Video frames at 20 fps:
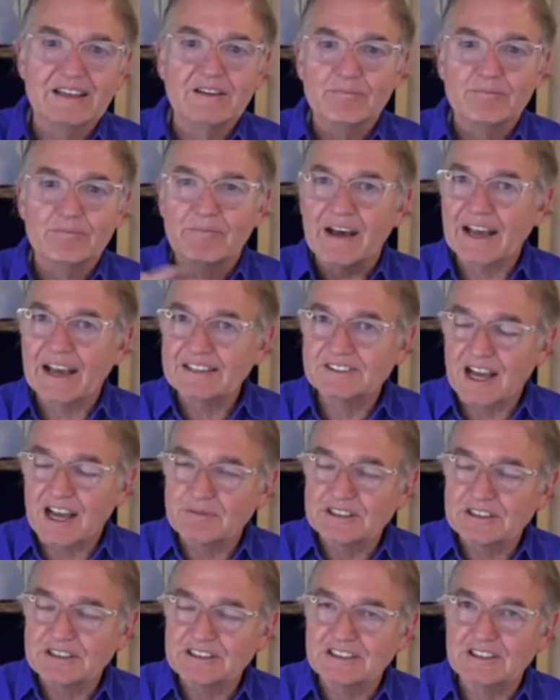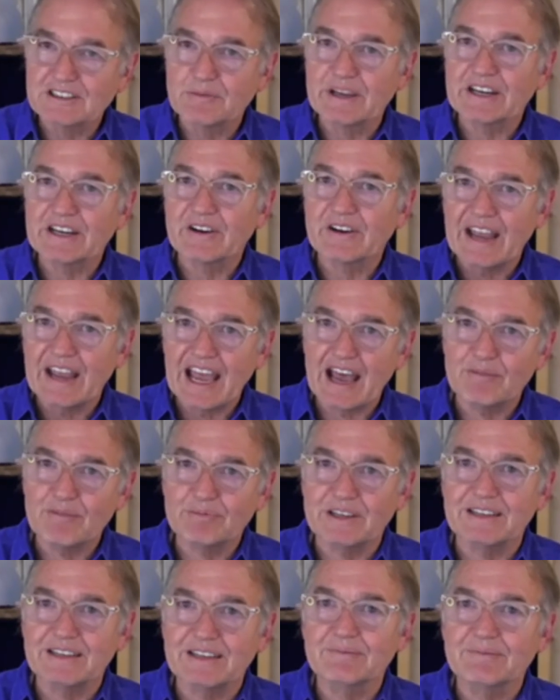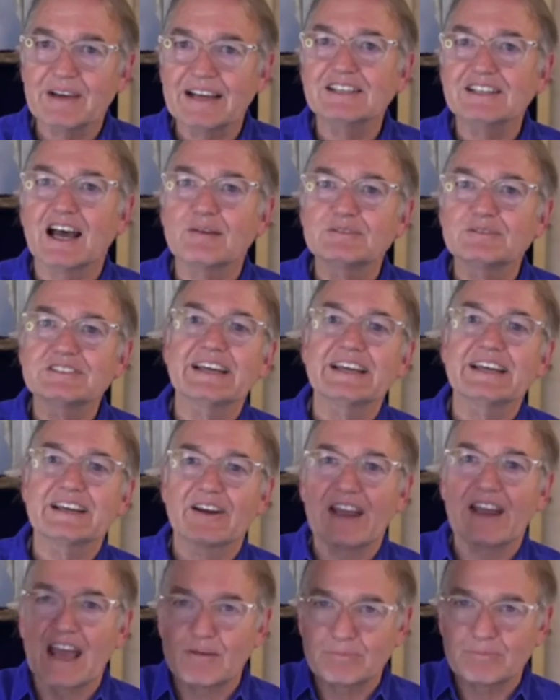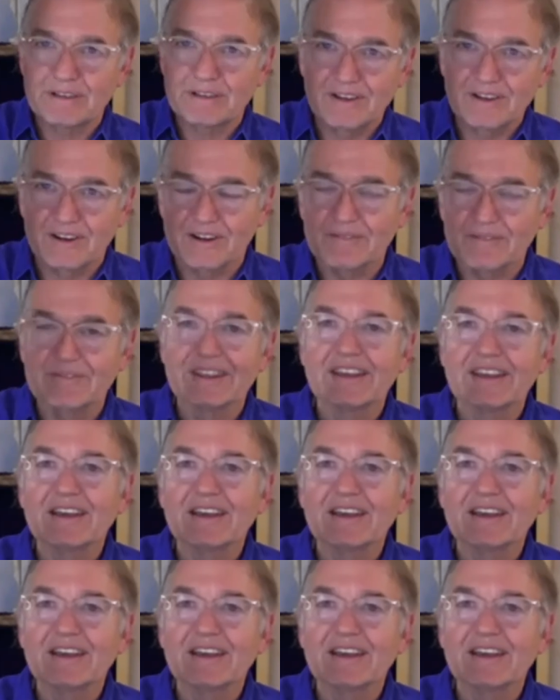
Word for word: My job isn't to make her happy. My job is to take her happier.